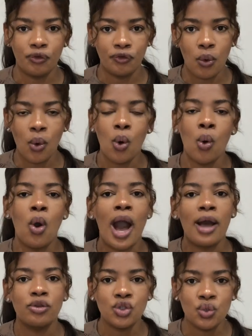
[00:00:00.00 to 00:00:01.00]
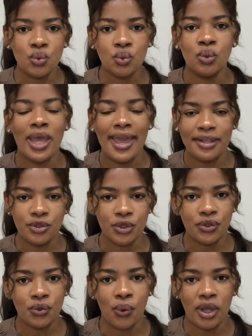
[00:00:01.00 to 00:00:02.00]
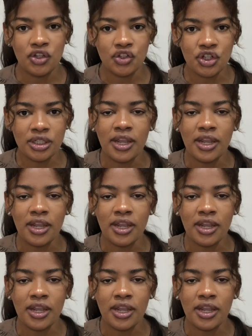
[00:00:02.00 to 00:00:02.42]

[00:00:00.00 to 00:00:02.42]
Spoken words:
for or how to answer the question.